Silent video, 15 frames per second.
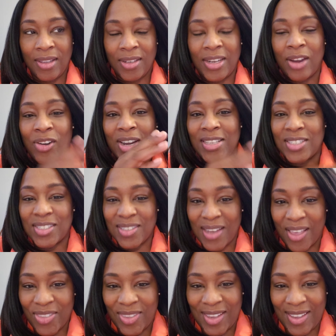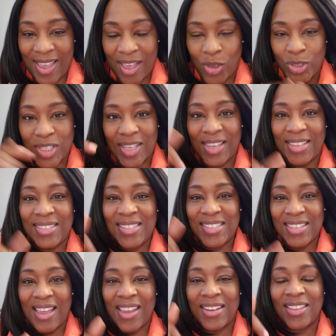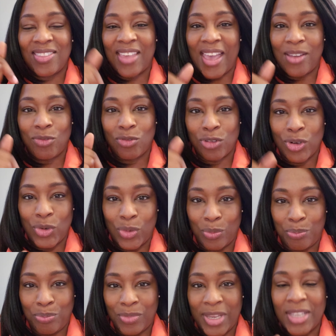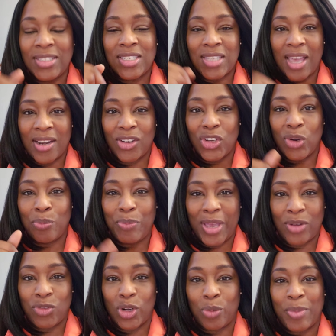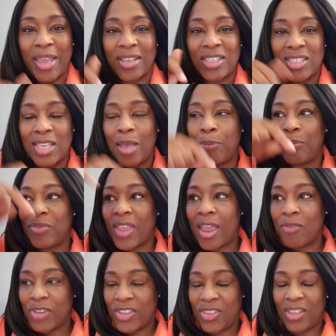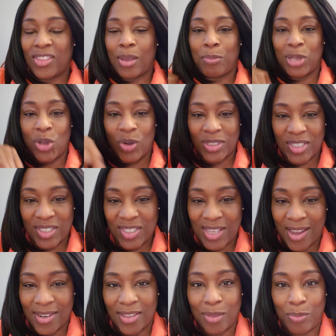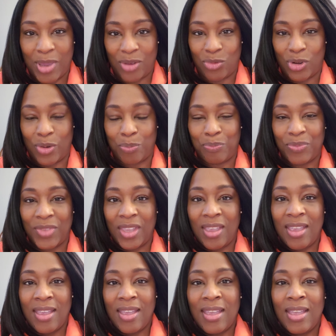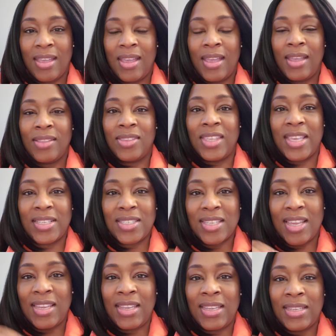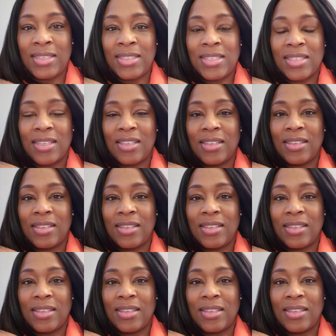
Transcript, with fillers: there is nothing else inside of that room, inside of your bedroom, except everything that belongs inside of the bedroom. This is,